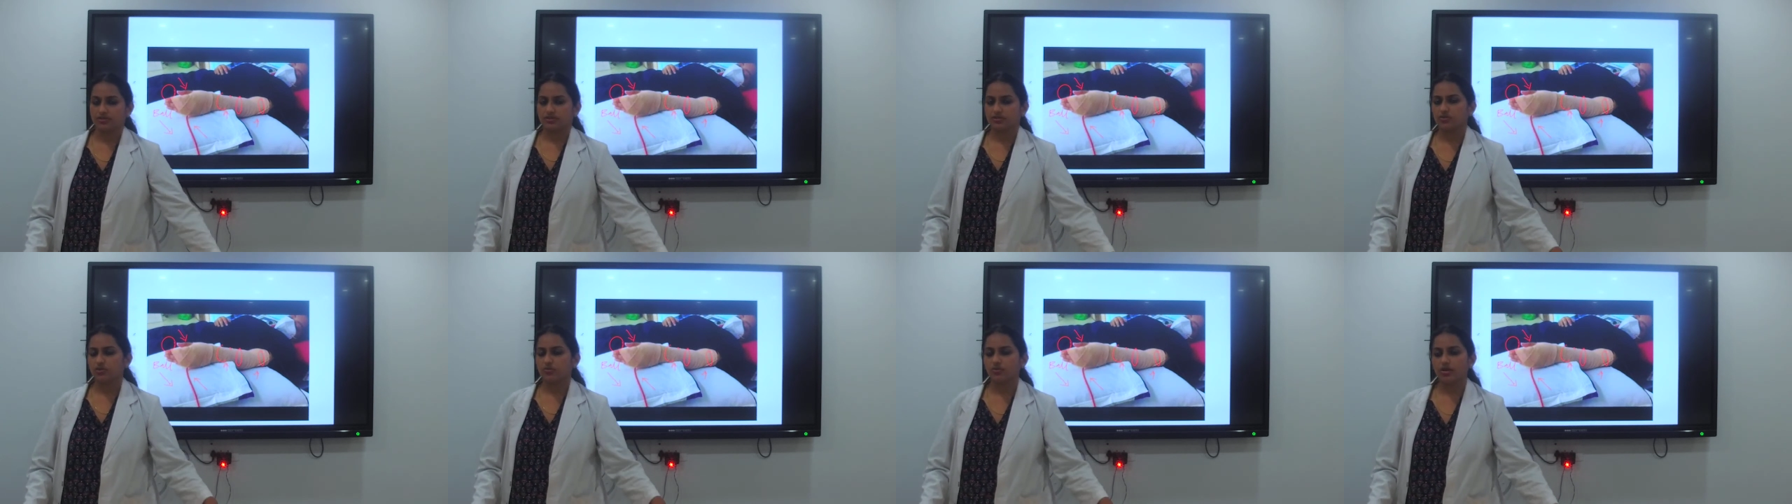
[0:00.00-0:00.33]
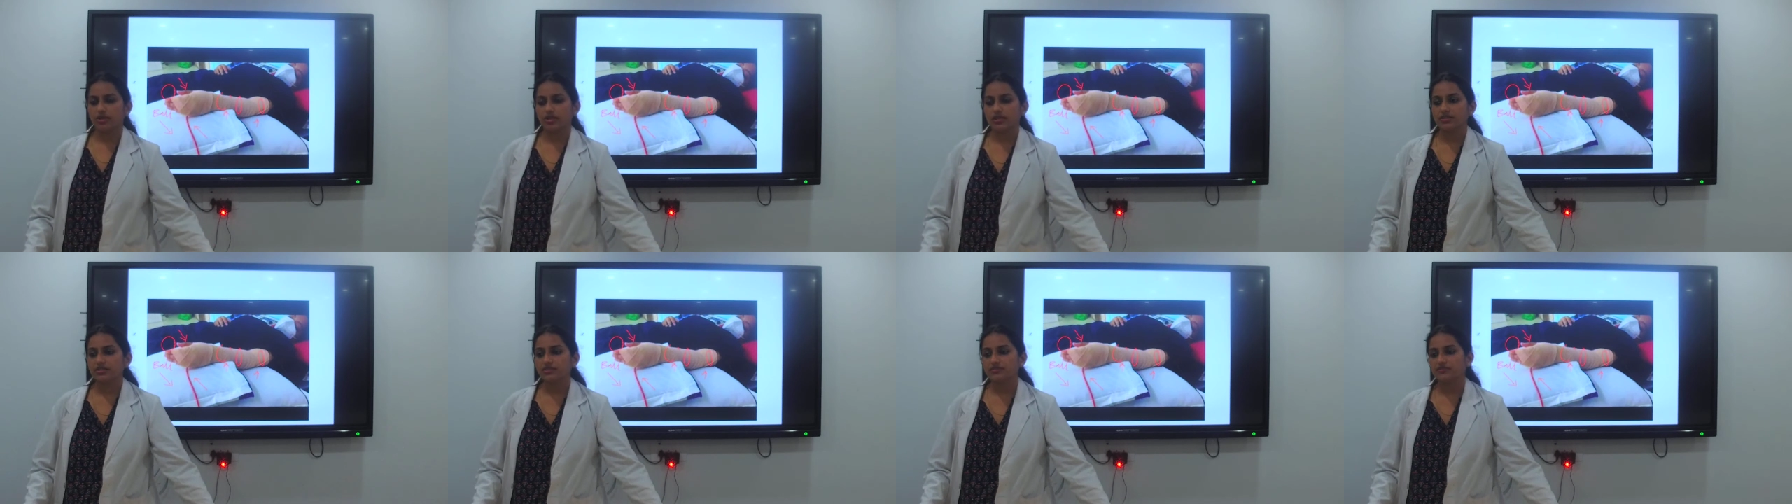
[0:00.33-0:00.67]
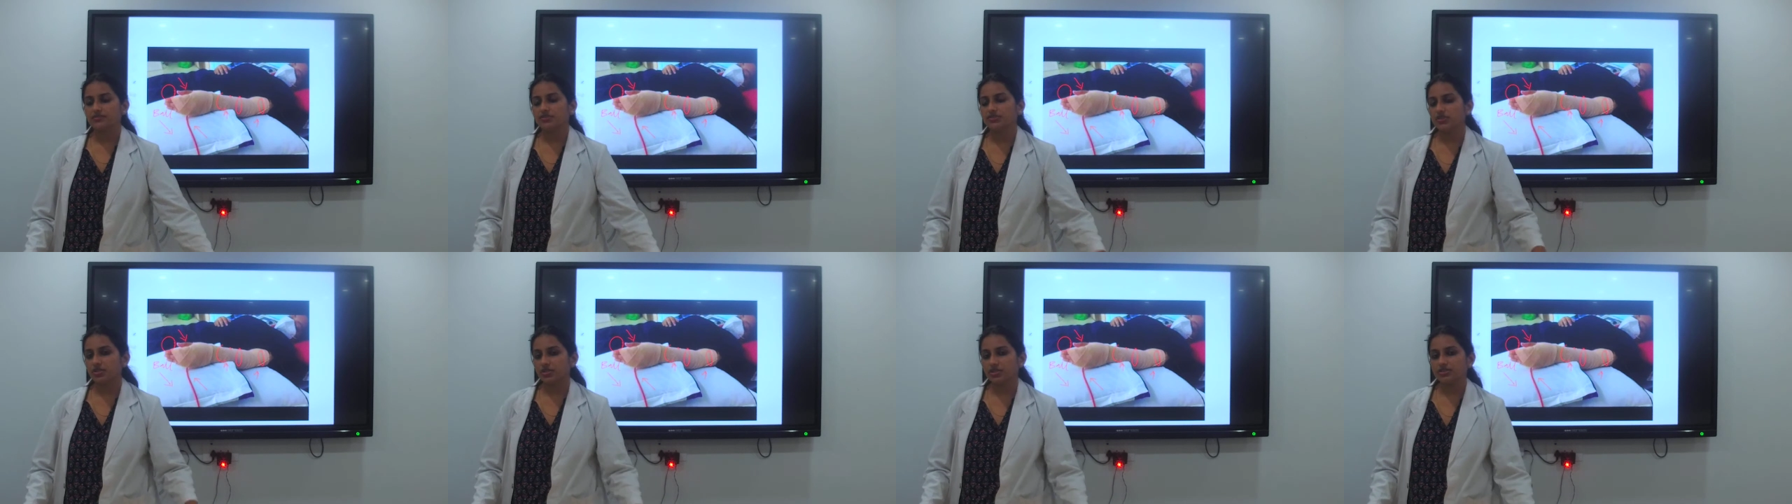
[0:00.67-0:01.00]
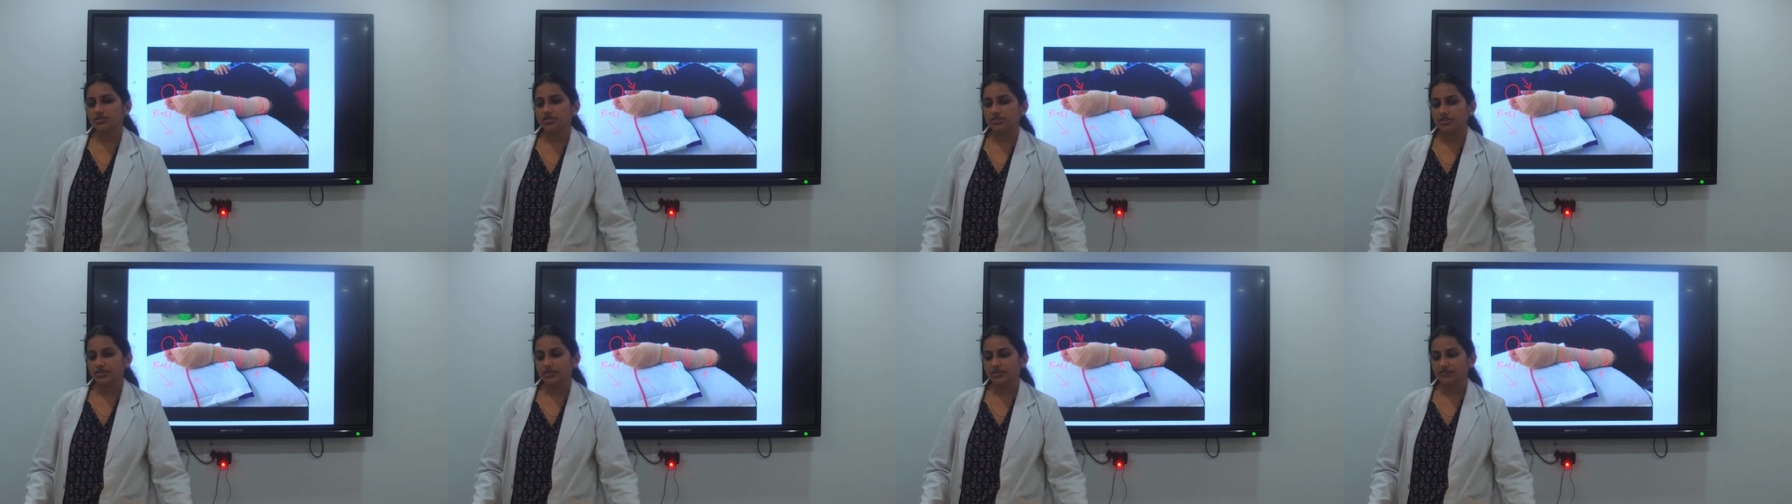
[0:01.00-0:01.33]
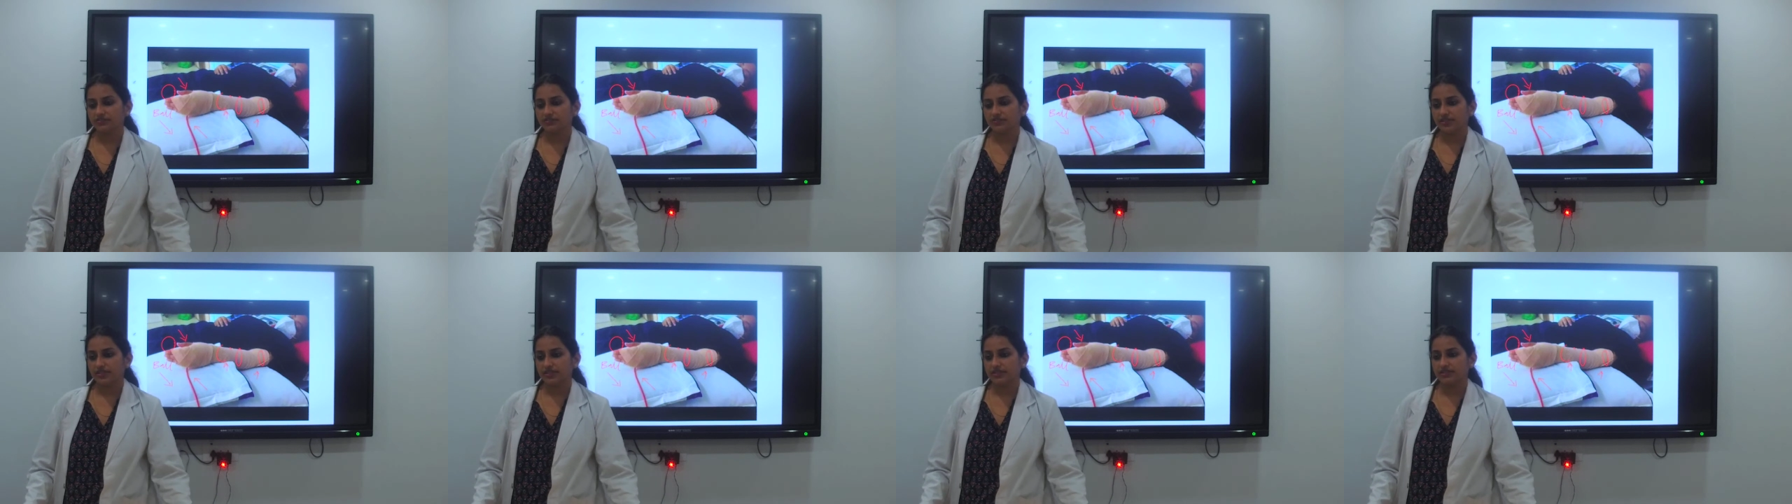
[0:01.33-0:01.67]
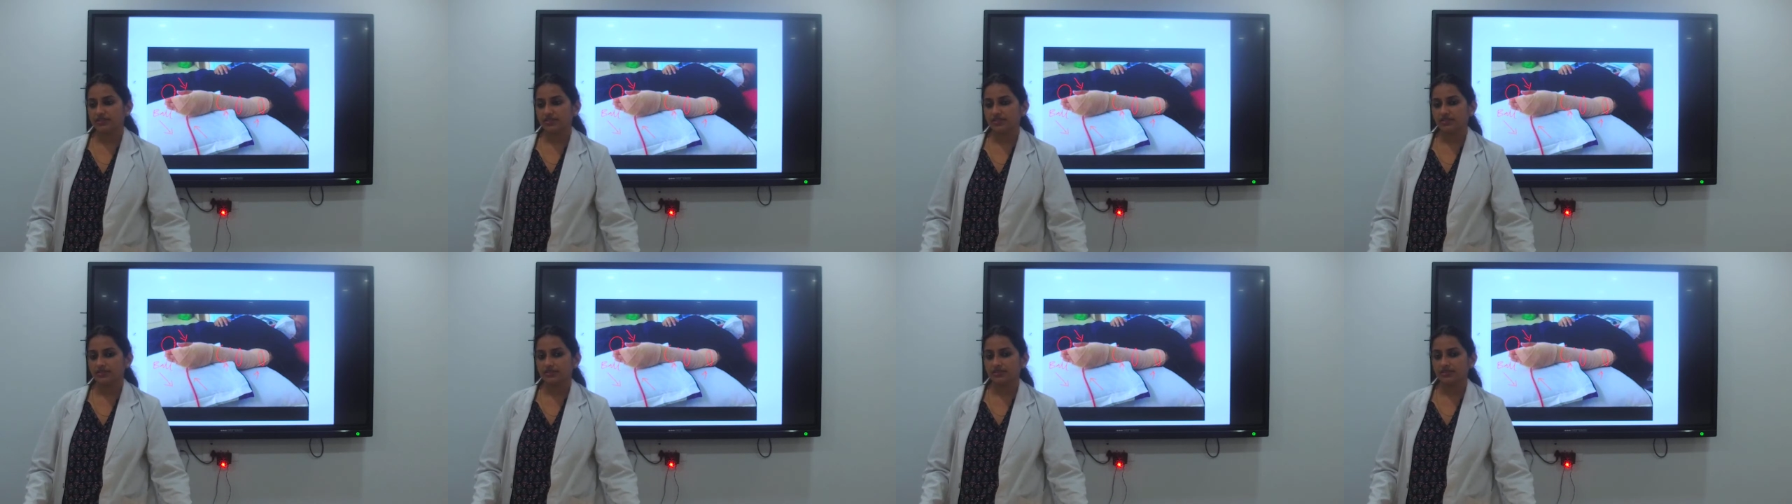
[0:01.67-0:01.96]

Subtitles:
So what are the physiological effects?